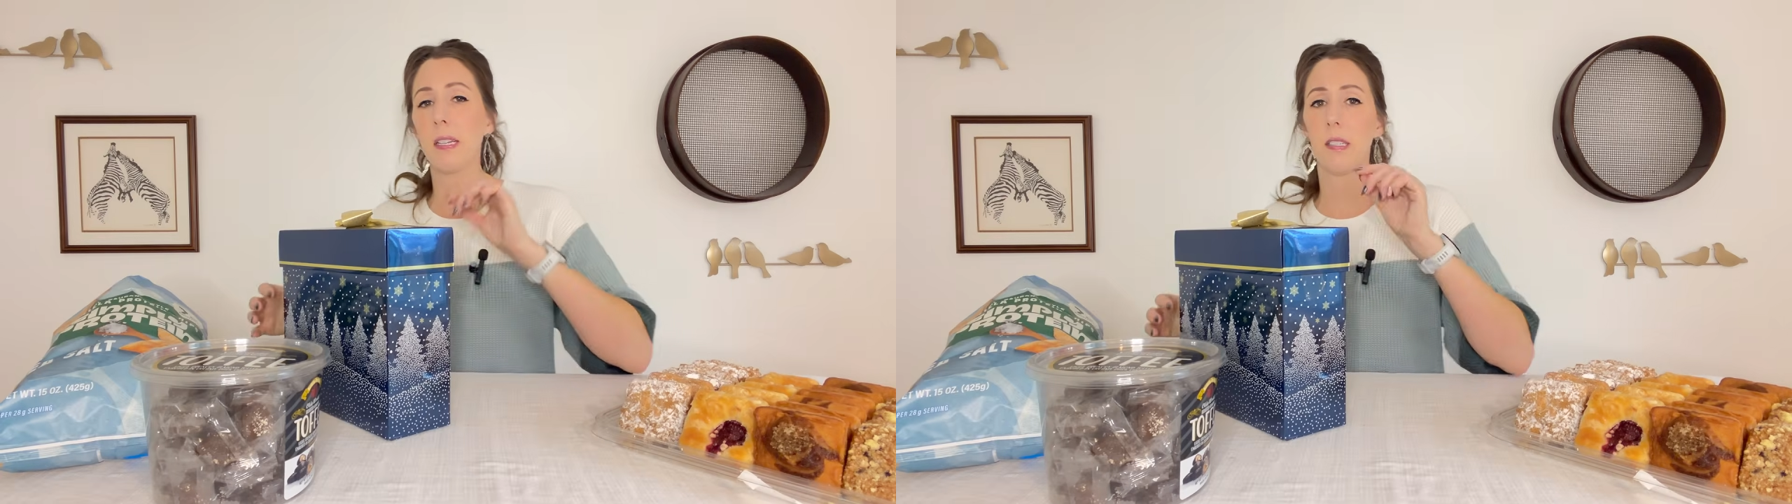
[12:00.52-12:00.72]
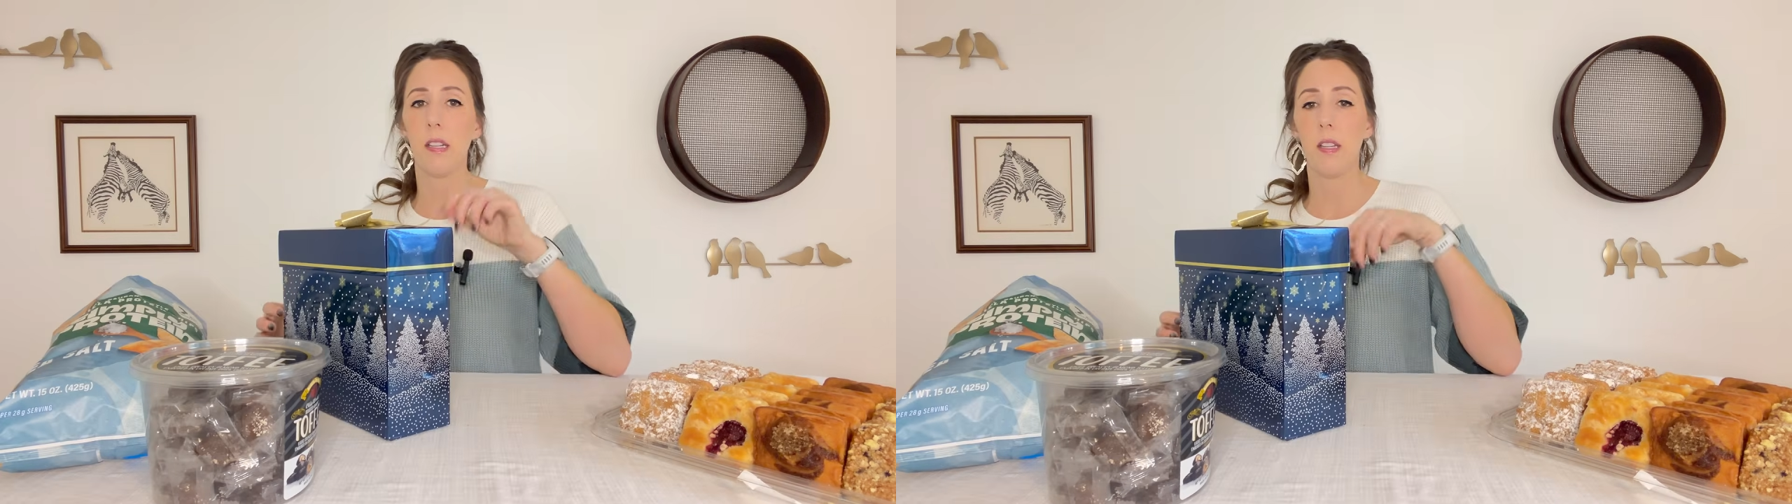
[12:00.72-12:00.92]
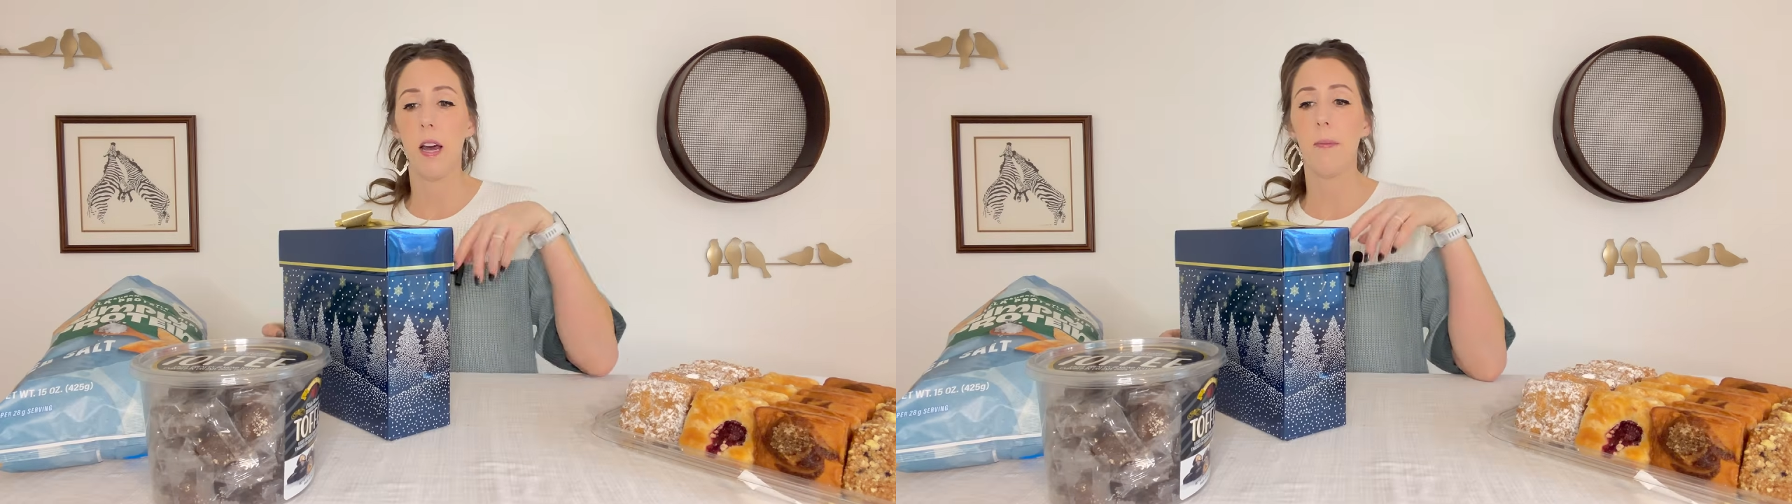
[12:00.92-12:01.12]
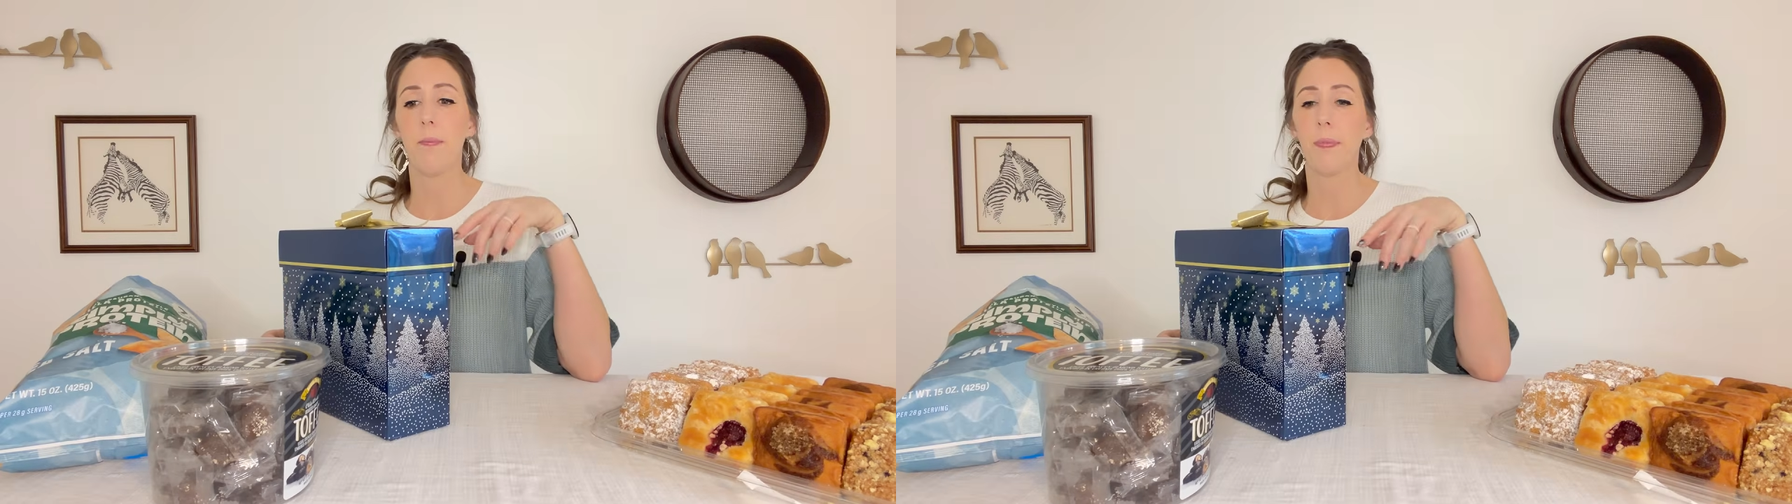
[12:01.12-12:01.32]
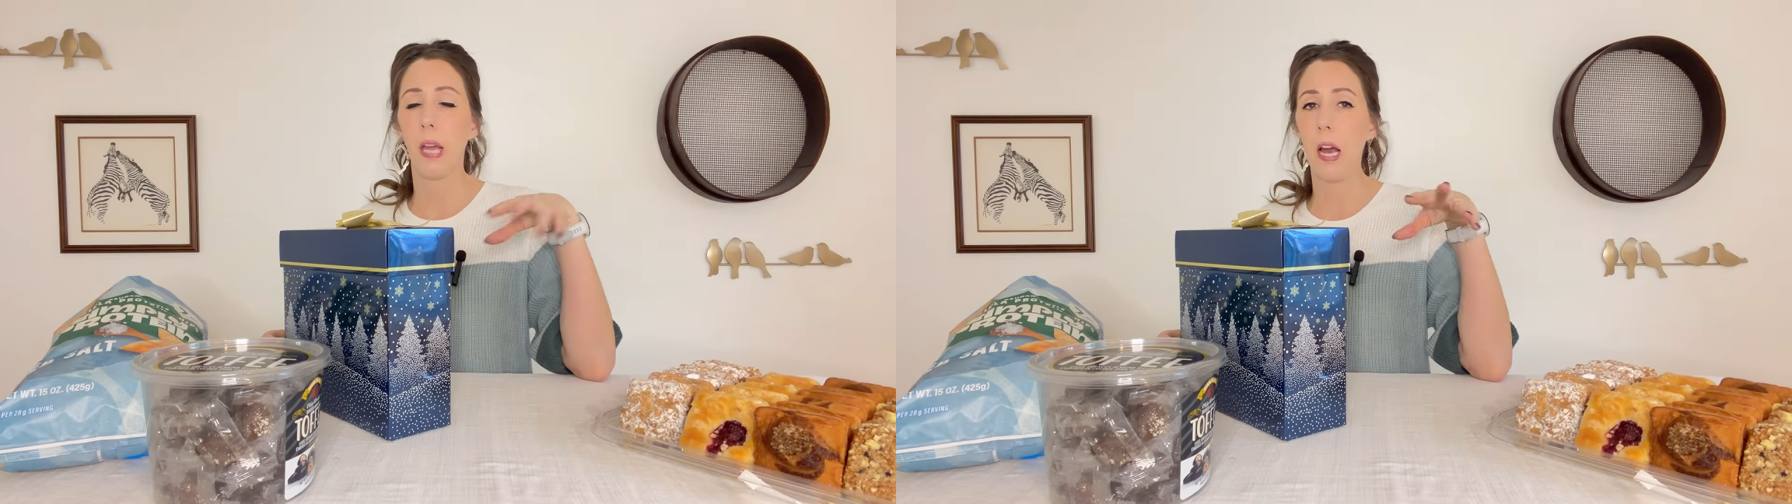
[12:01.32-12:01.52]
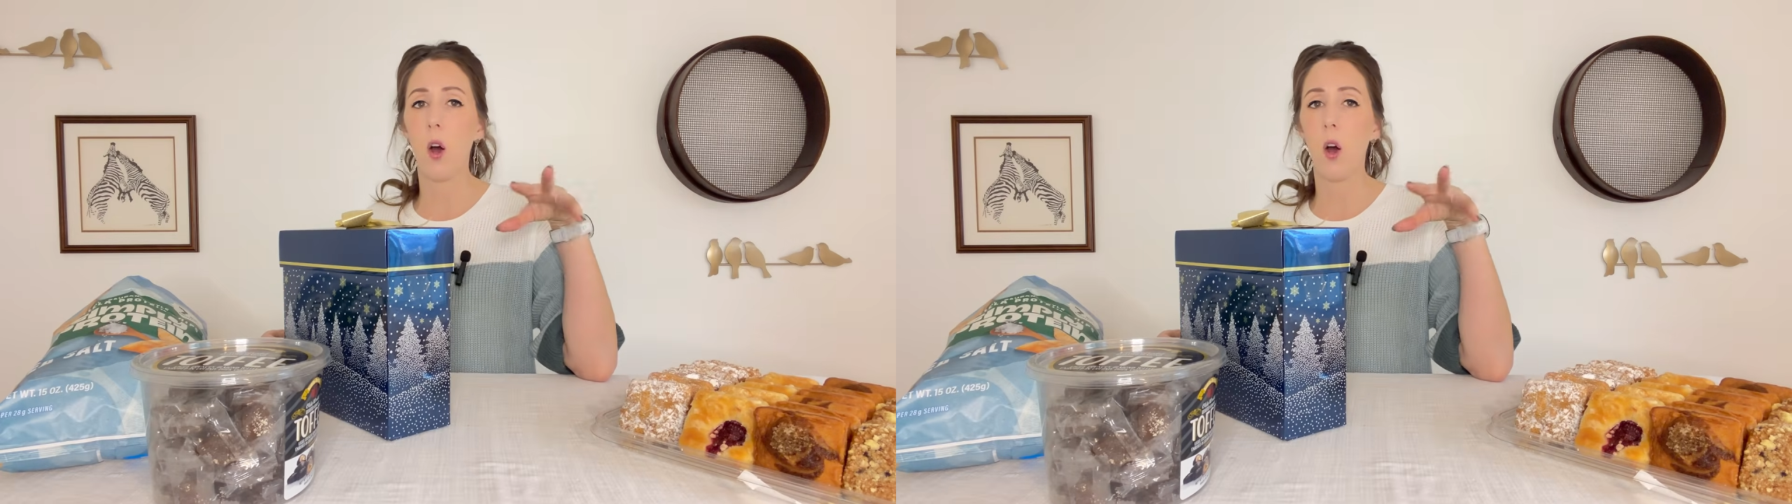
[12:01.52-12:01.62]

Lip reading: I see that, I